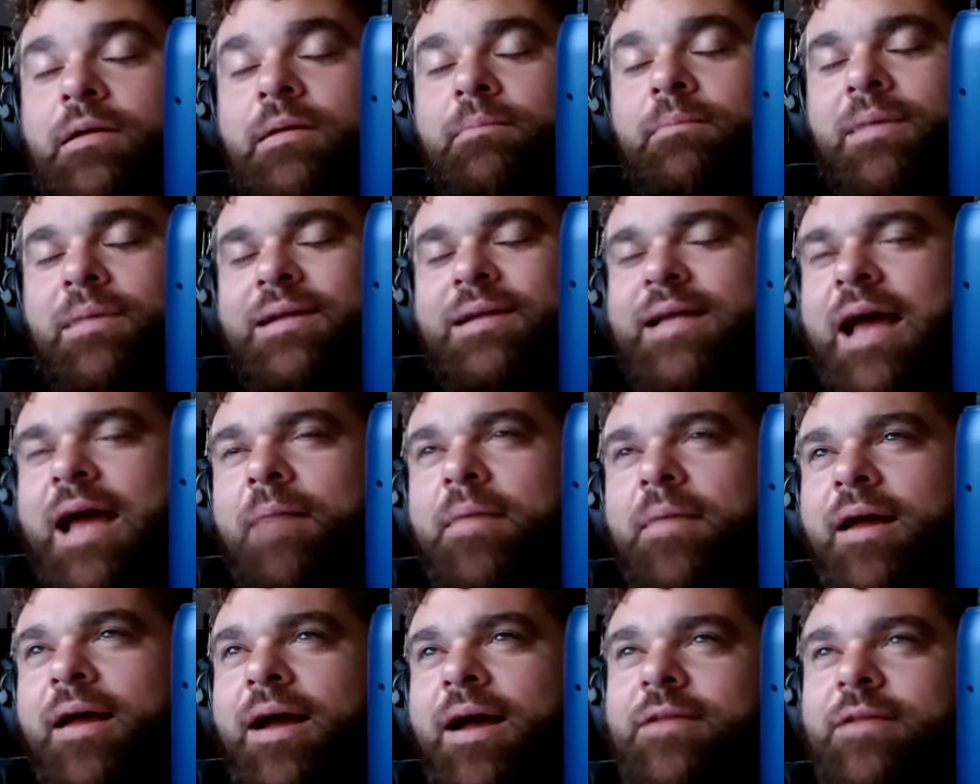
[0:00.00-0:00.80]
By the time
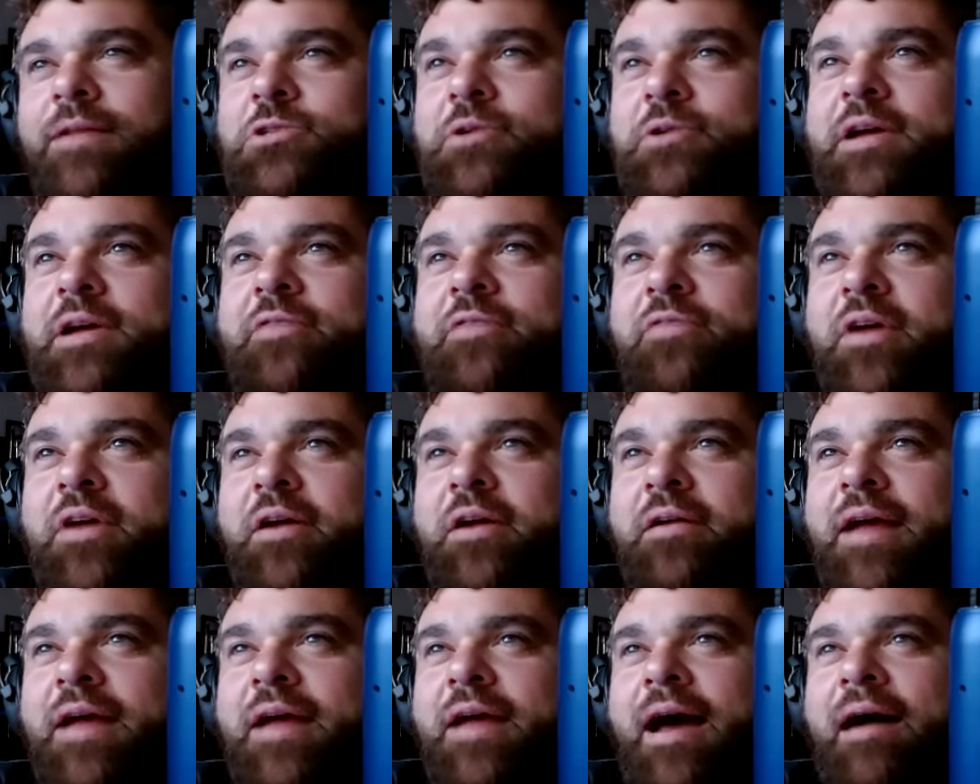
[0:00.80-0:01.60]
they got the tree
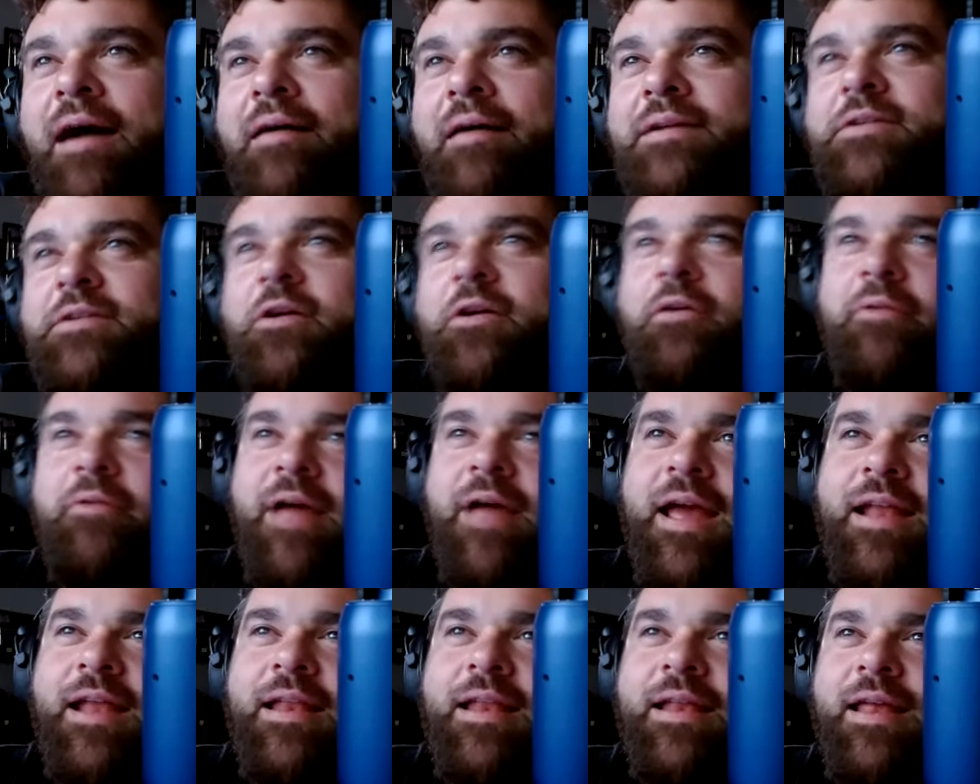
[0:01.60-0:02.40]
figured out, it started
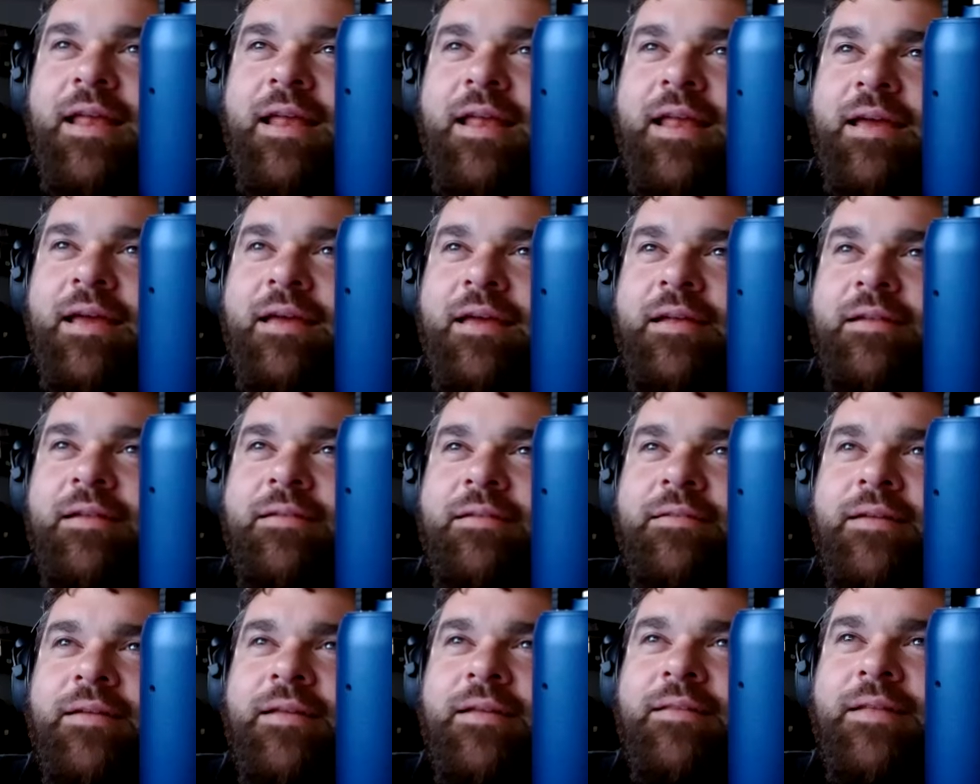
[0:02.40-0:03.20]
raining again,
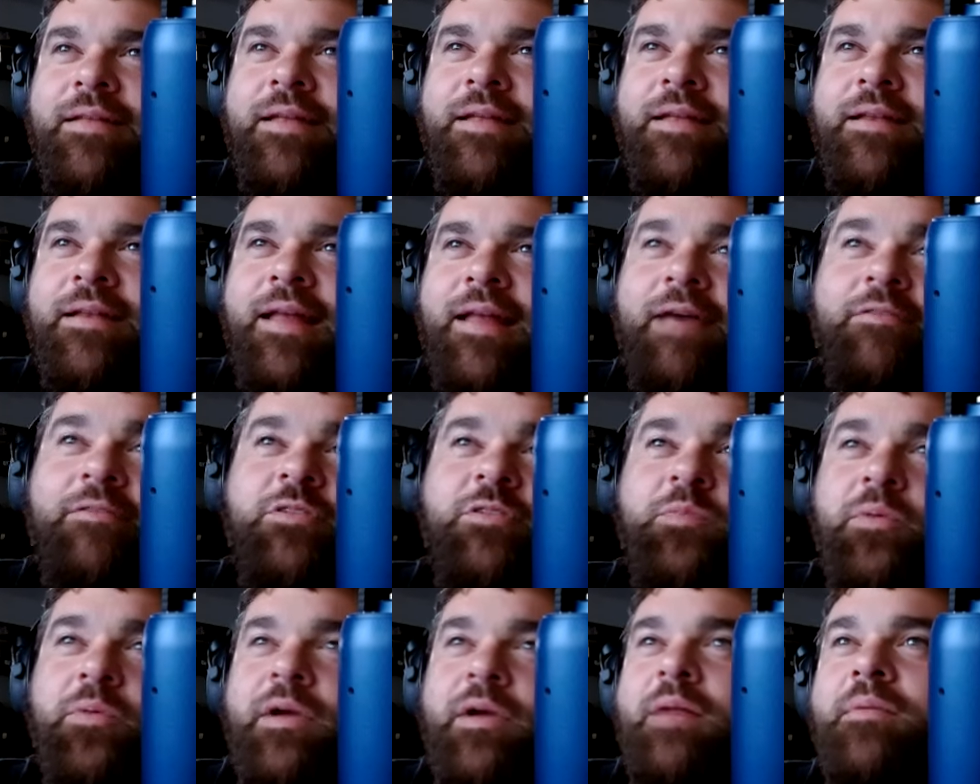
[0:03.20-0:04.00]
and then that was
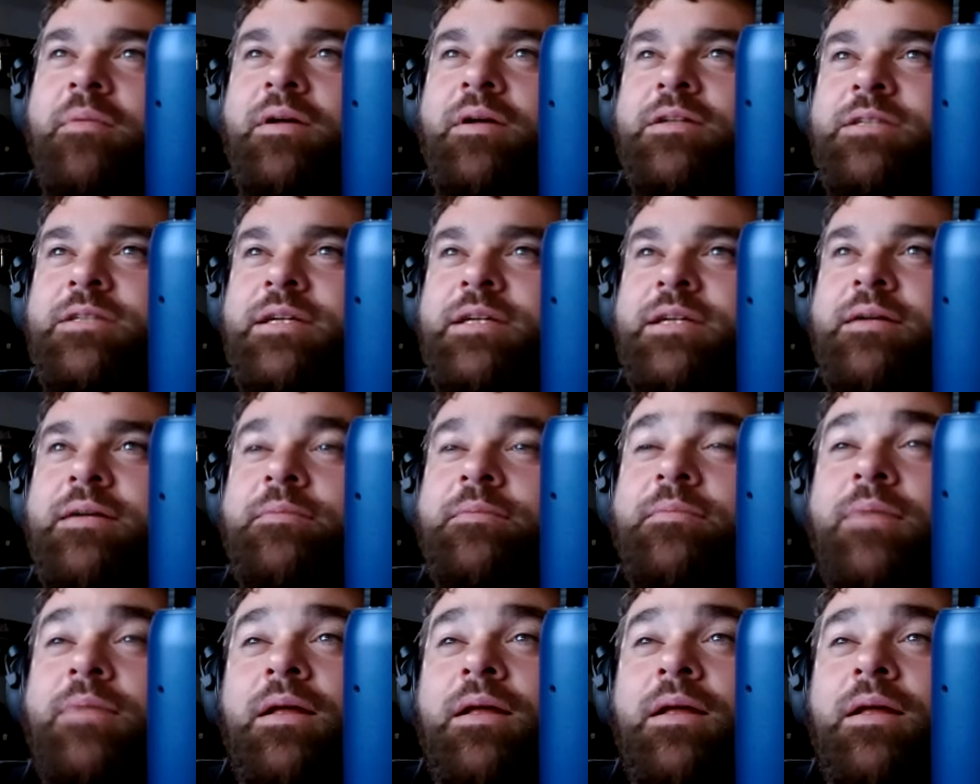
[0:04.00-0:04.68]
pretty much it.